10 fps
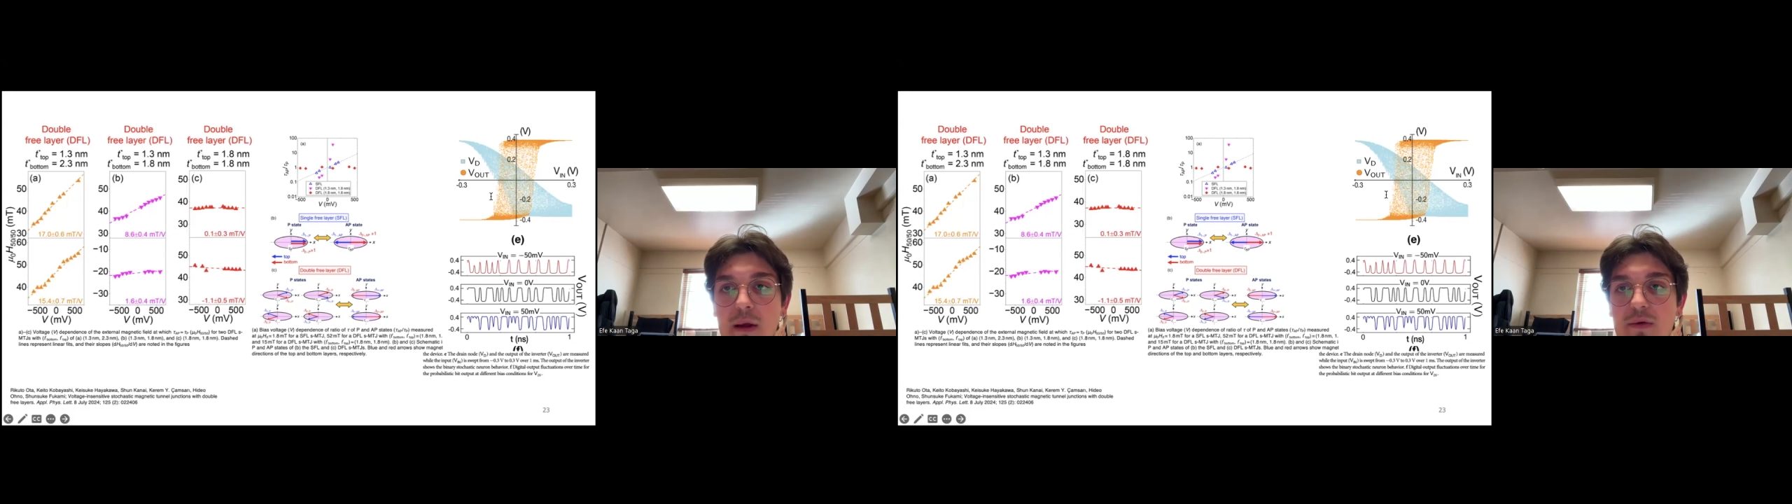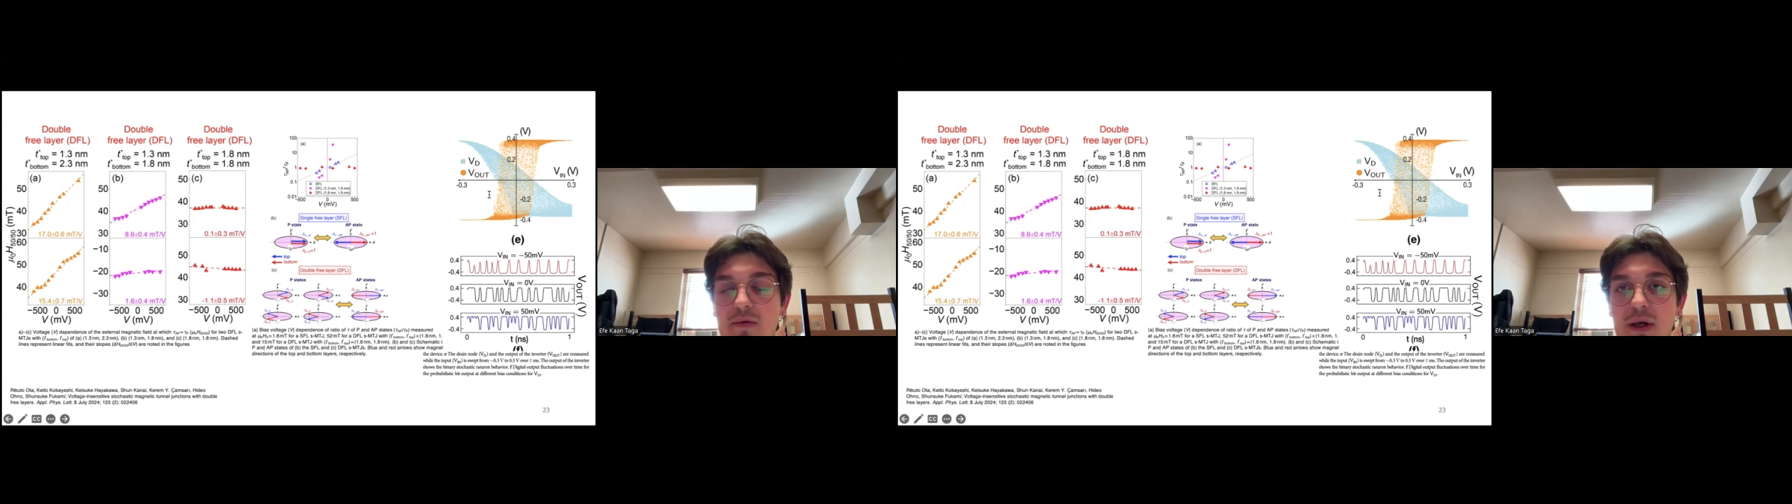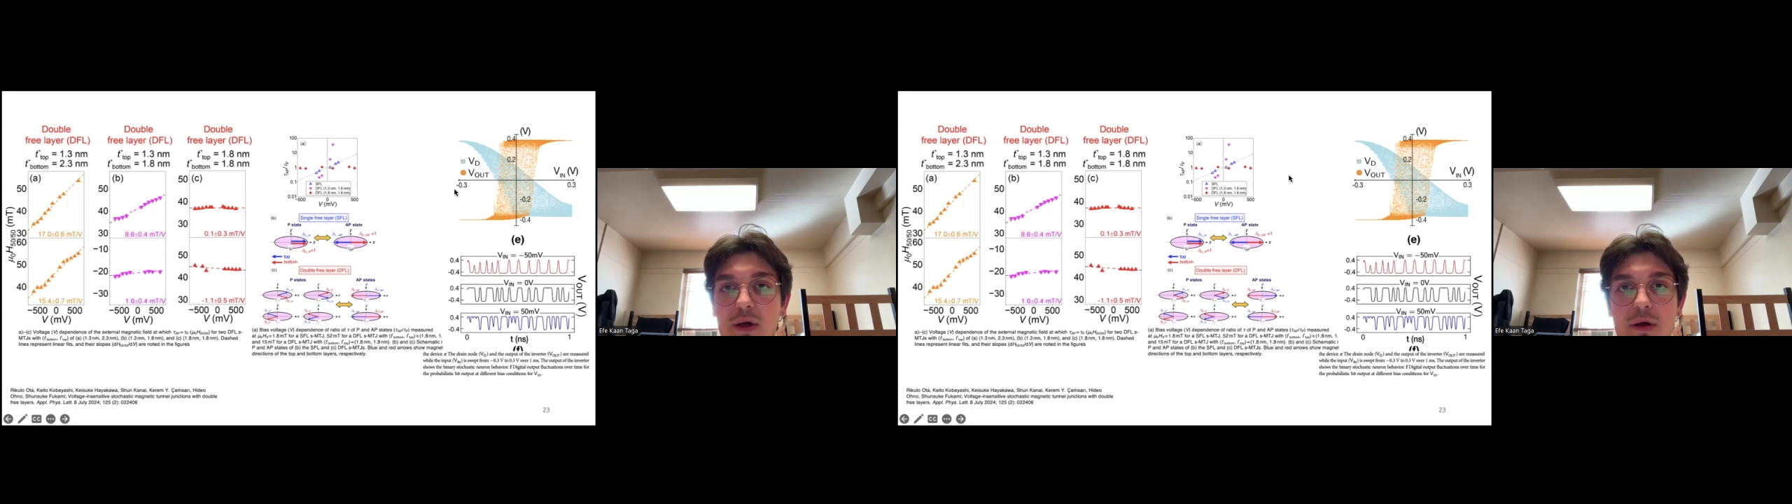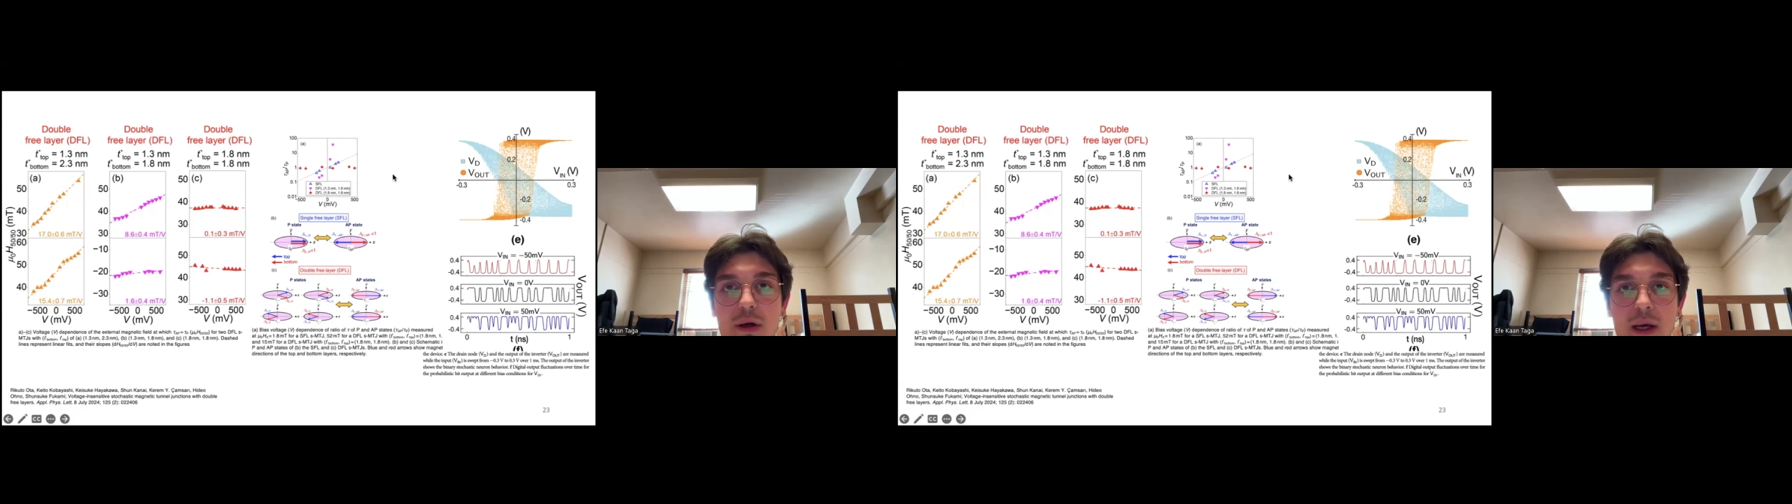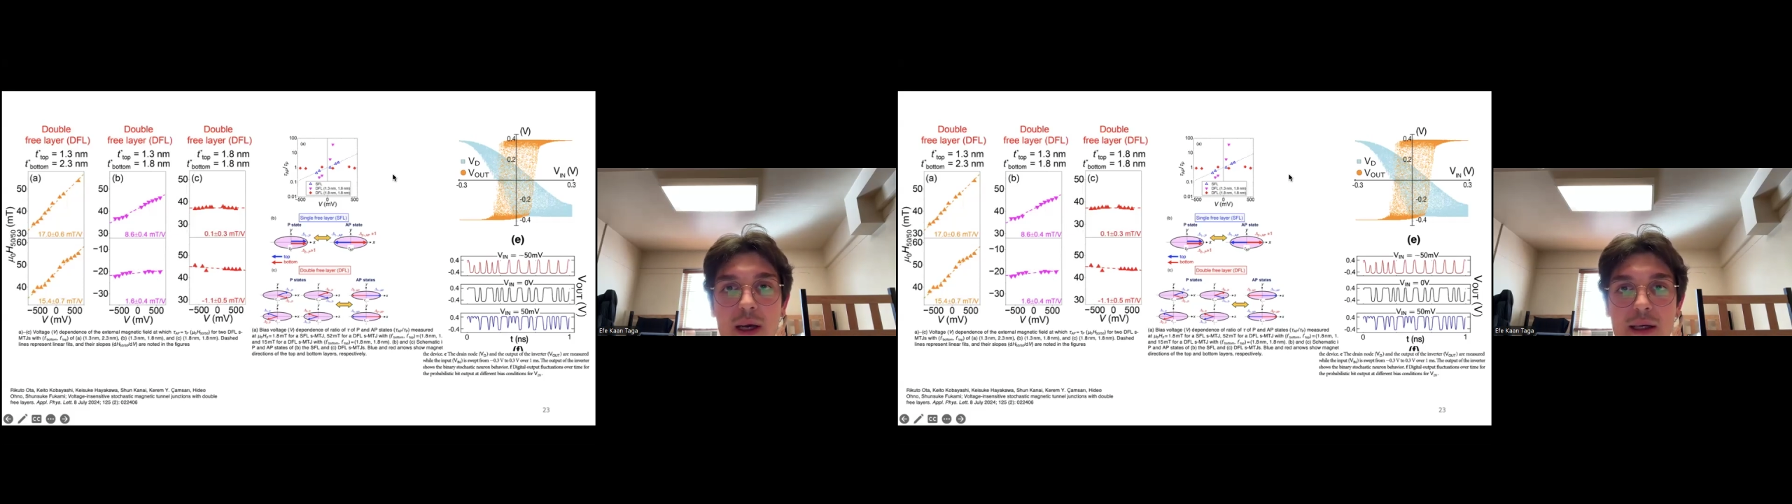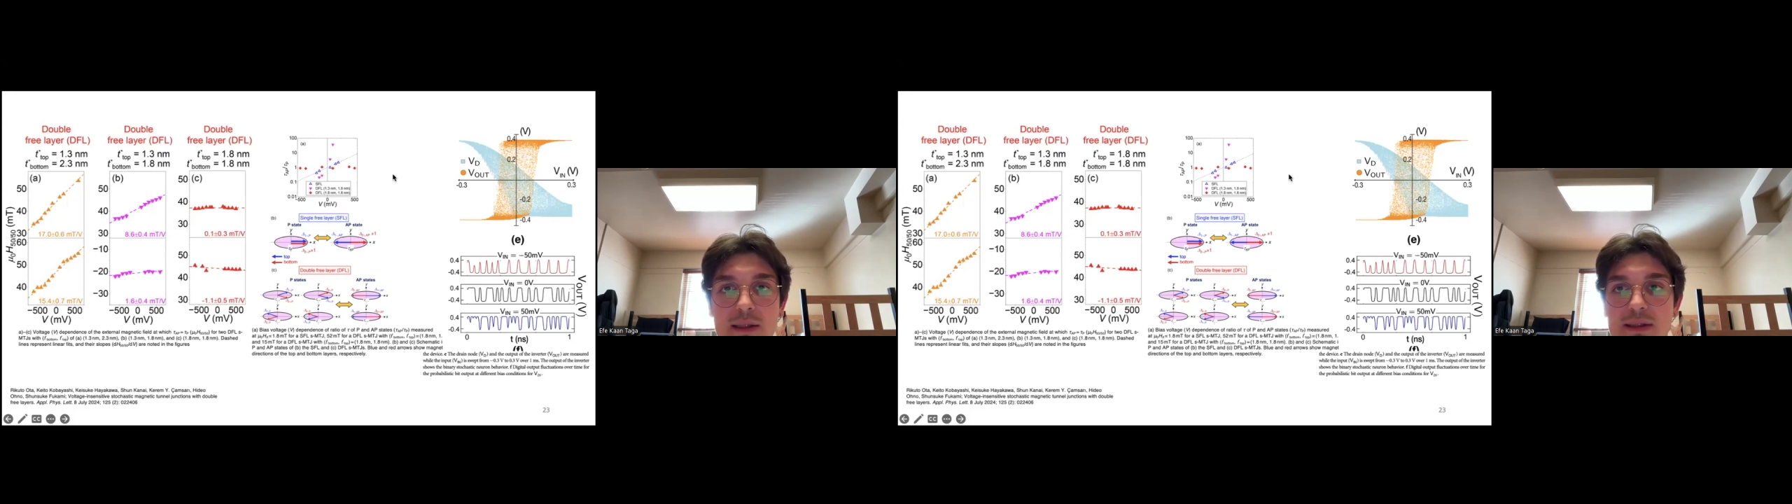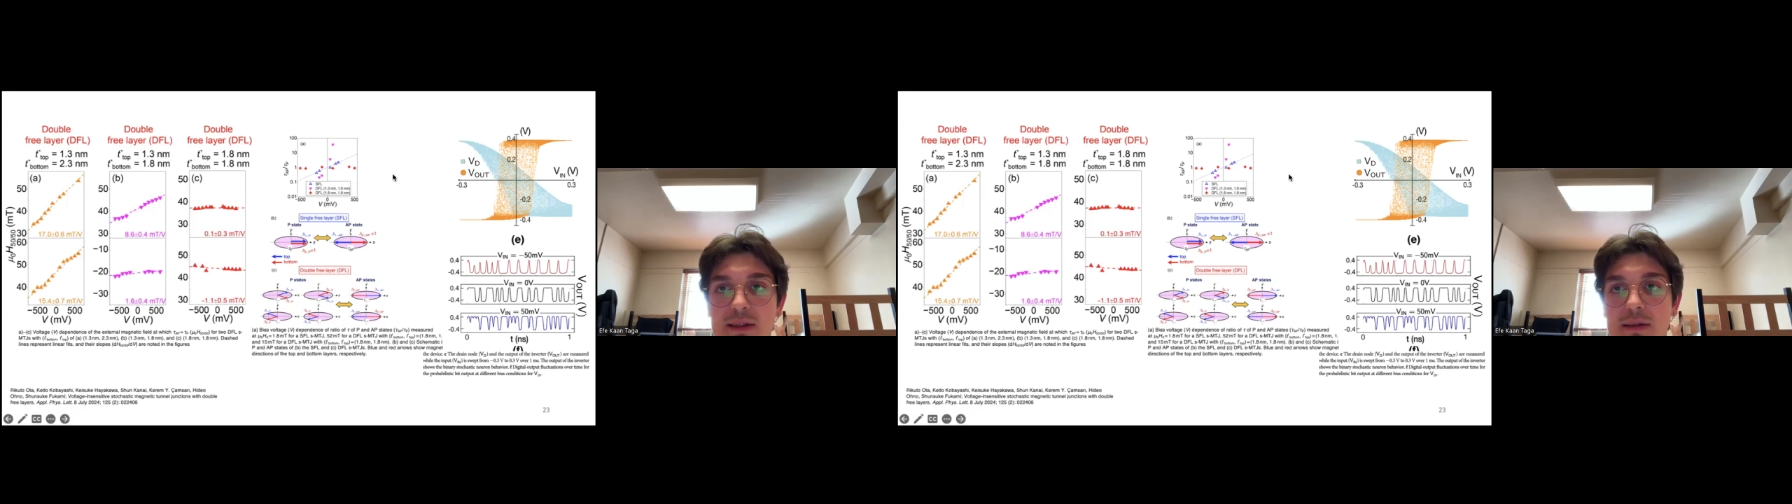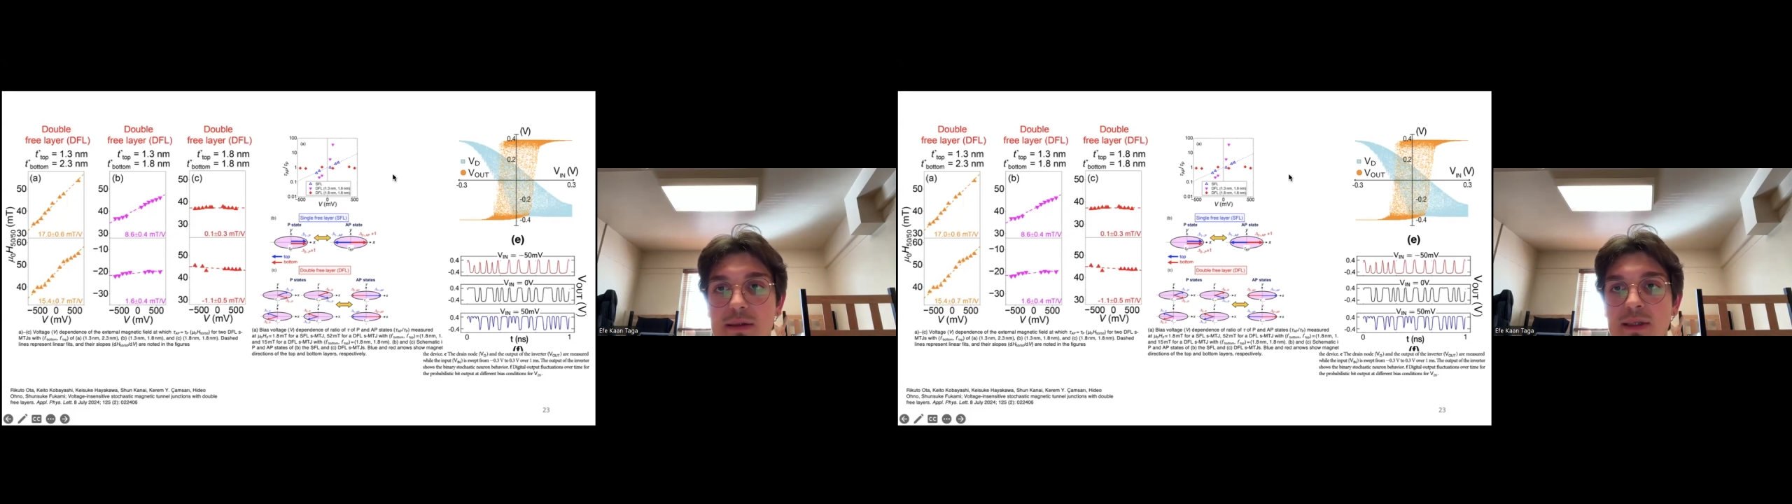figure
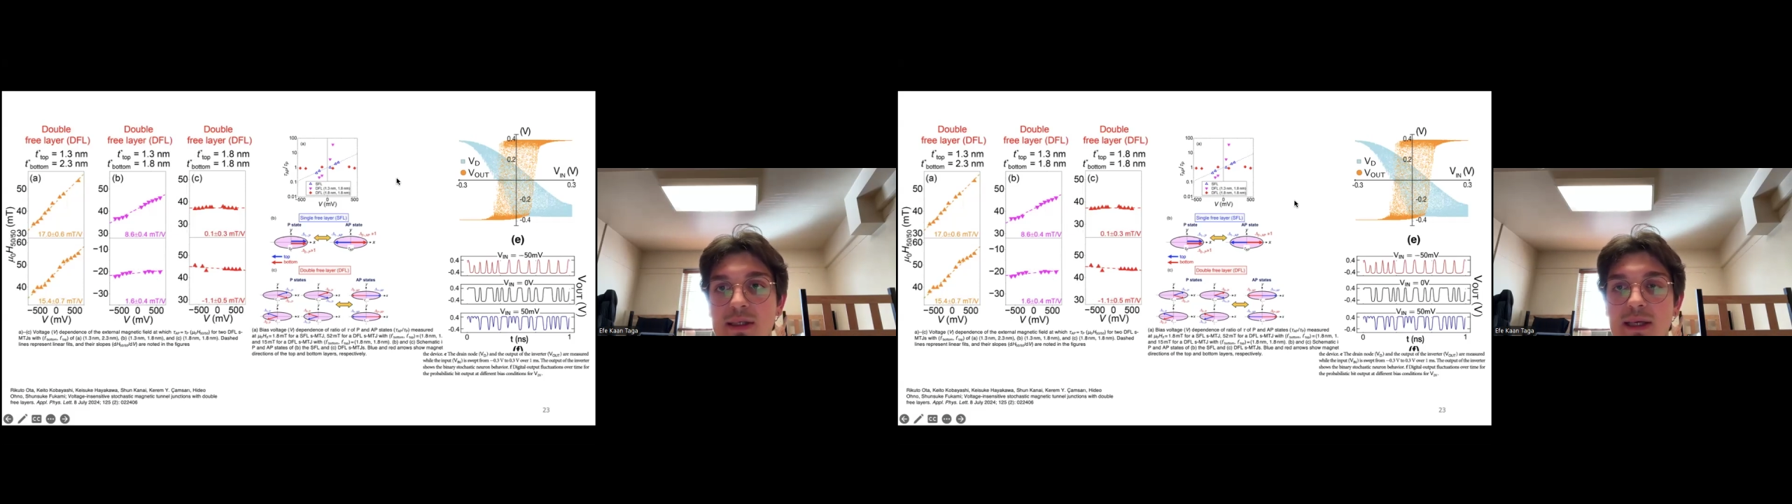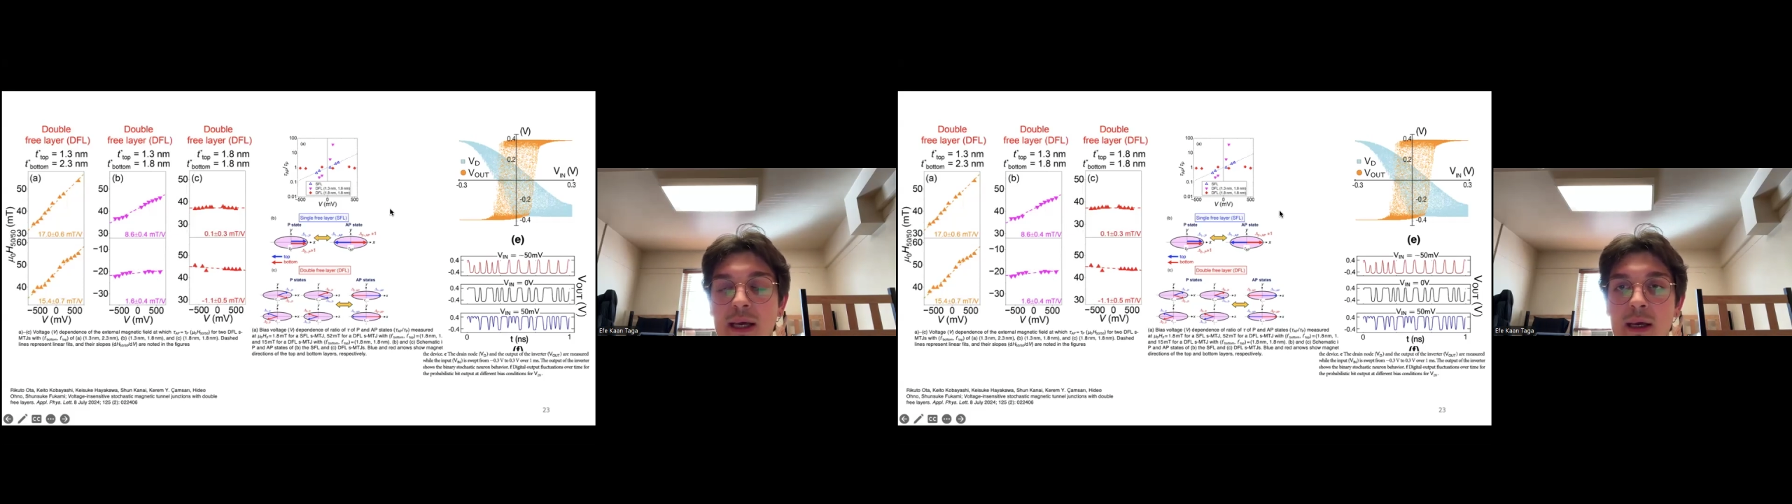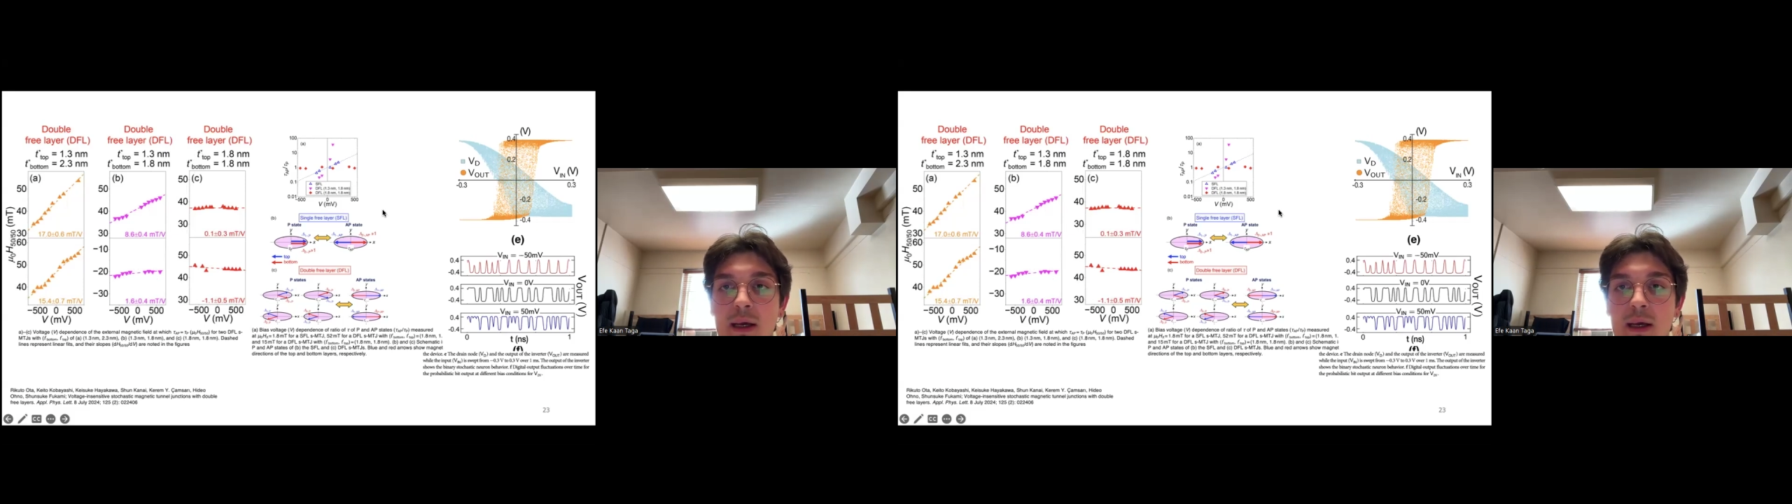6a